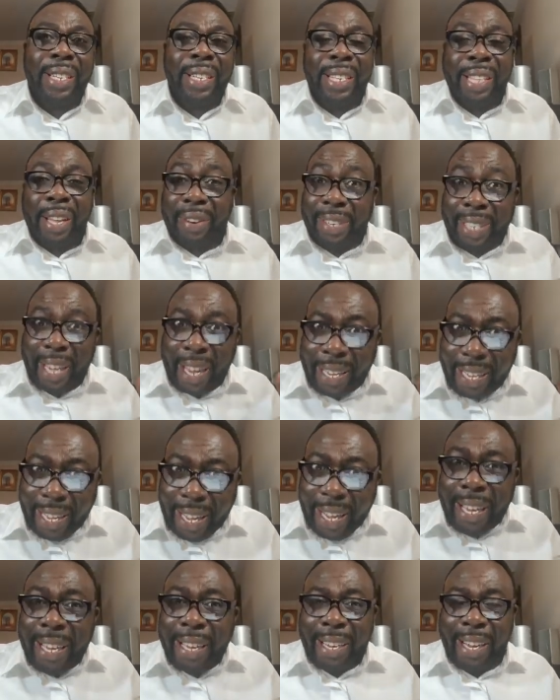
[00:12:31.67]
There is an
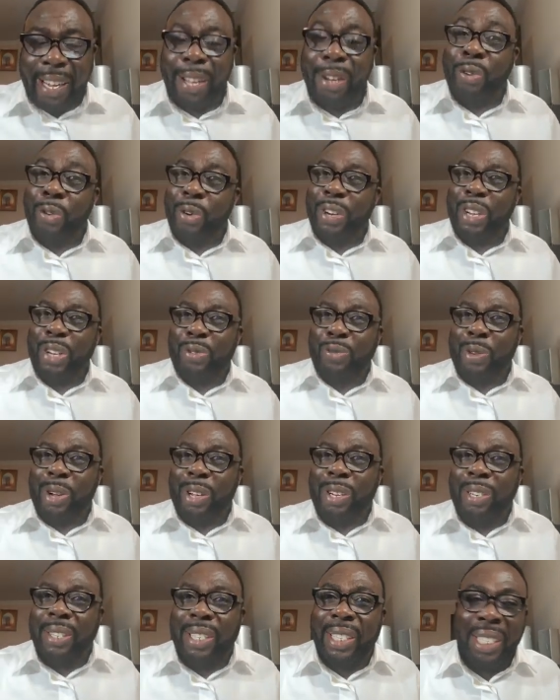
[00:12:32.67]
end to this
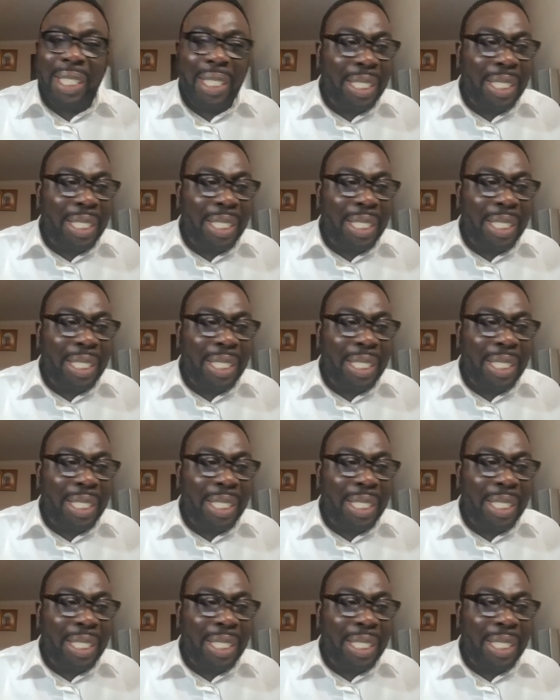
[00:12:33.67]
world.